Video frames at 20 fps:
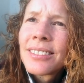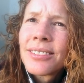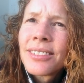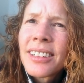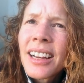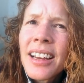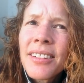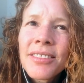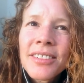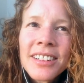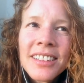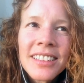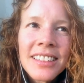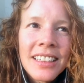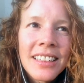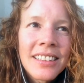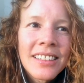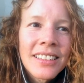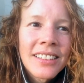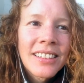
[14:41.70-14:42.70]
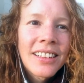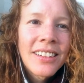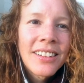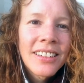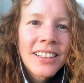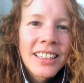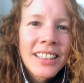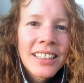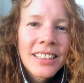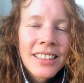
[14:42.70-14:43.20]
five or six
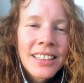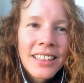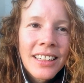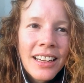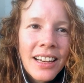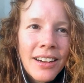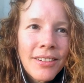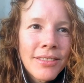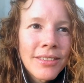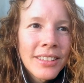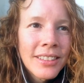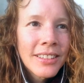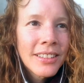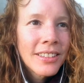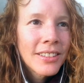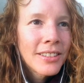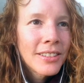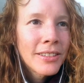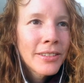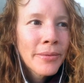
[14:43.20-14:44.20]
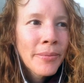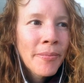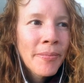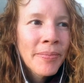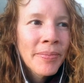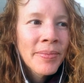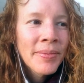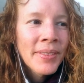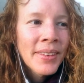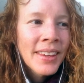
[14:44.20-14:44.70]
o'clock in the afternoon,
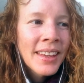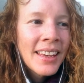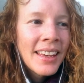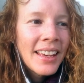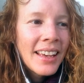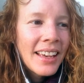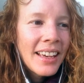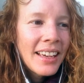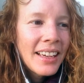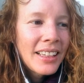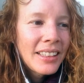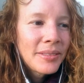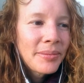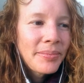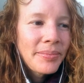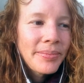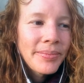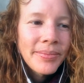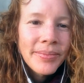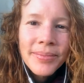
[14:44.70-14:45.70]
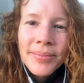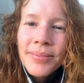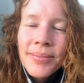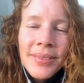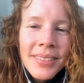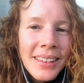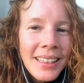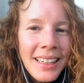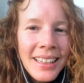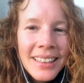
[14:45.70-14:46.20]
and
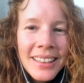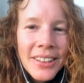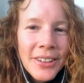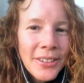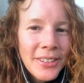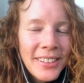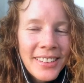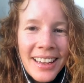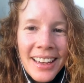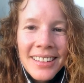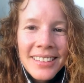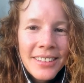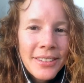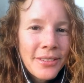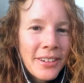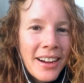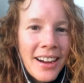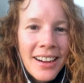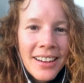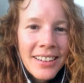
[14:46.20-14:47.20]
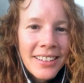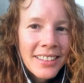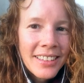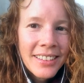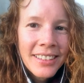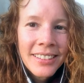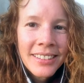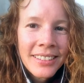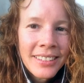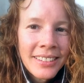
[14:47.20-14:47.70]
no signs of
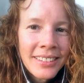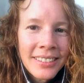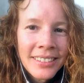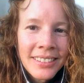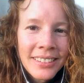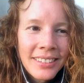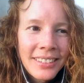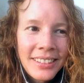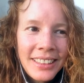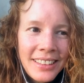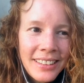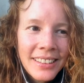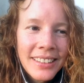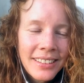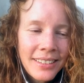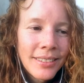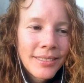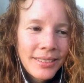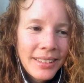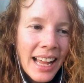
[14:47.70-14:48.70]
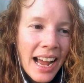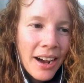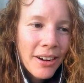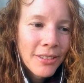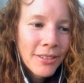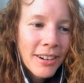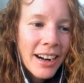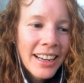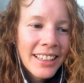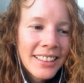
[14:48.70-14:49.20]
hunger. This now,
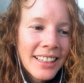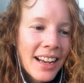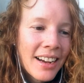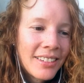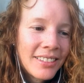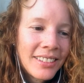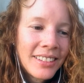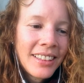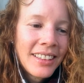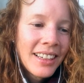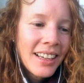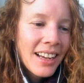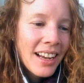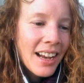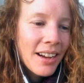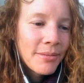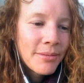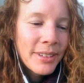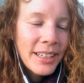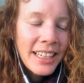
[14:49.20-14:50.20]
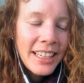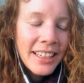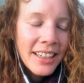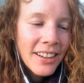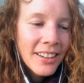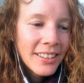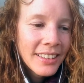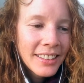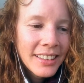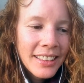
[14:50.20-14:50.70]
right now. I'm really
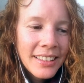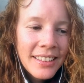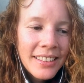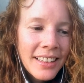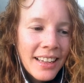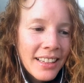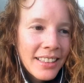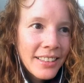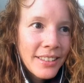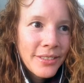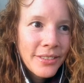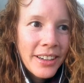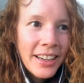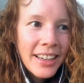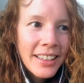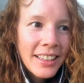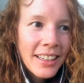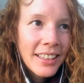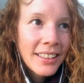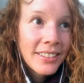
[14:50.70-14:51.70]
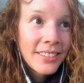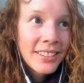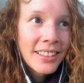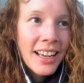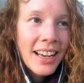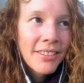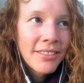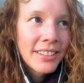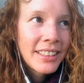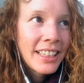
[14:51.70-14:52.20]
content satisfied. I don't
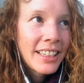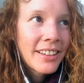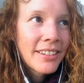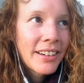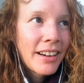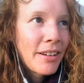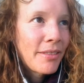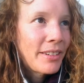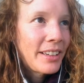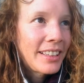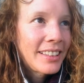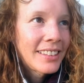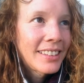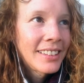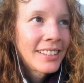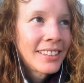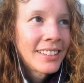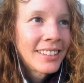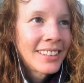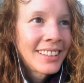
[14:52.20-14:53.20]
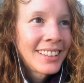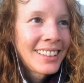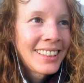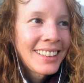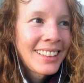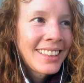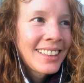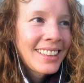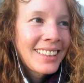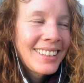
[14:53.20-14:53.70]
have any cravings.
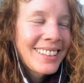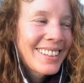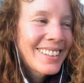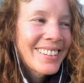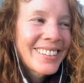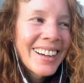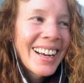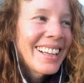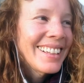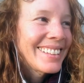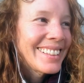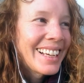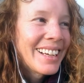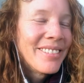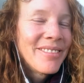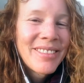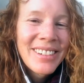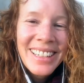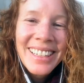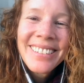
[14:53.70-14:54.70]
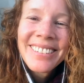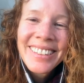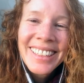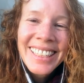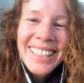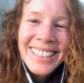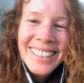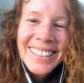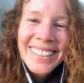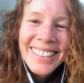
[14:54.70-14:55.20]
It's crazy. I'm feeling
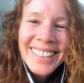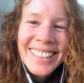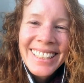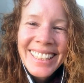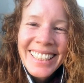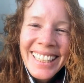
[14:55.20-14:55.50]
really good.